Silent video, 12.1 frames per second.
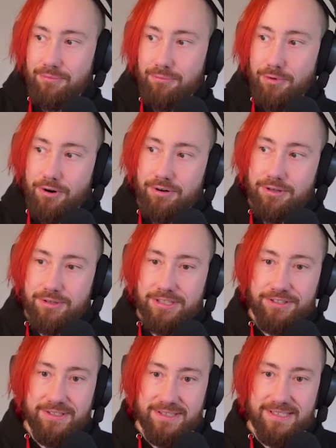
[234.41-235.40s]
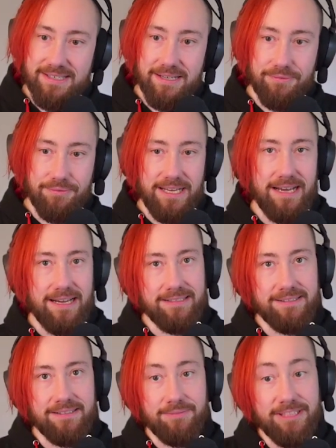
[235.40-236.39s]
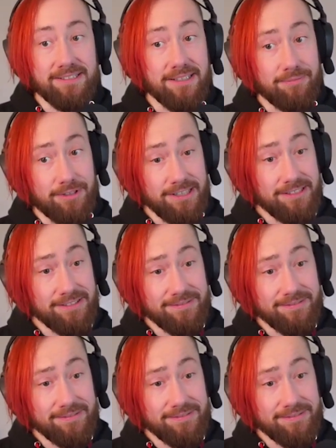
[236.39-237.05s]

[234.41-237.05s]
more questions that we had in the meantime, right?